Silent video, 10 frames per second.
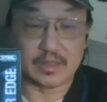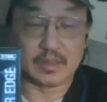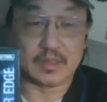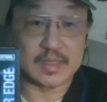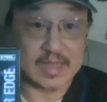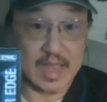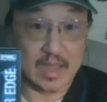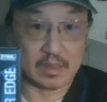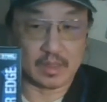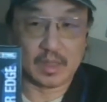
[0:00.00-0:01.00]

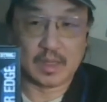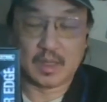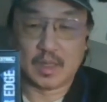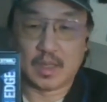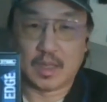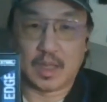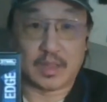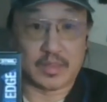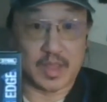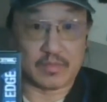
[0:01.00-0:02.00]
sale. I
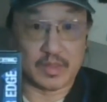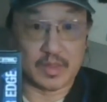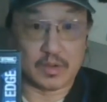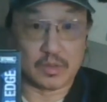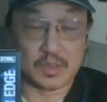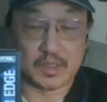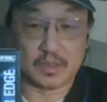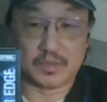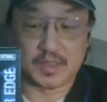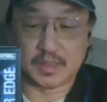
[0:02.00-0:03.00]
think everything Cold Steel
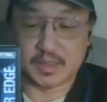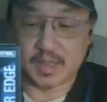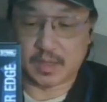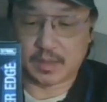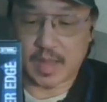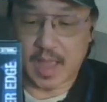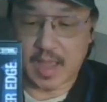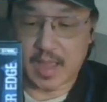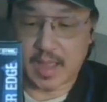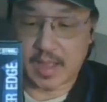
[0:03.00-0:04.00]
was on sale.
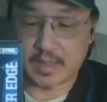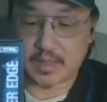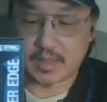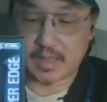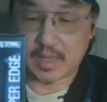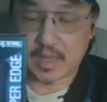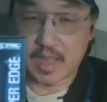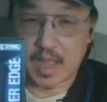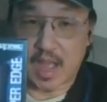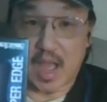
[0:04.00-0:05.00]
And
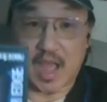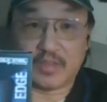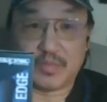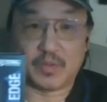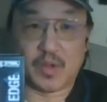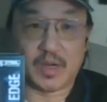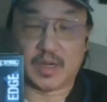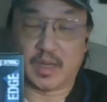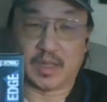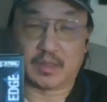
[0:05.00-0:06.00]
I've been wanting
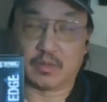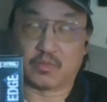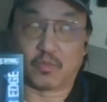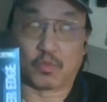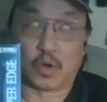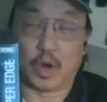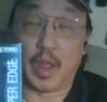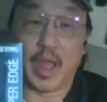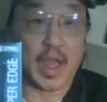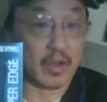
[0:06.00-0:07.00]
to get this
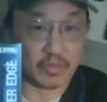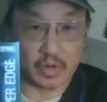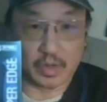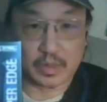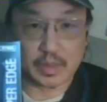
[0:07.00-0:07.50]
forever.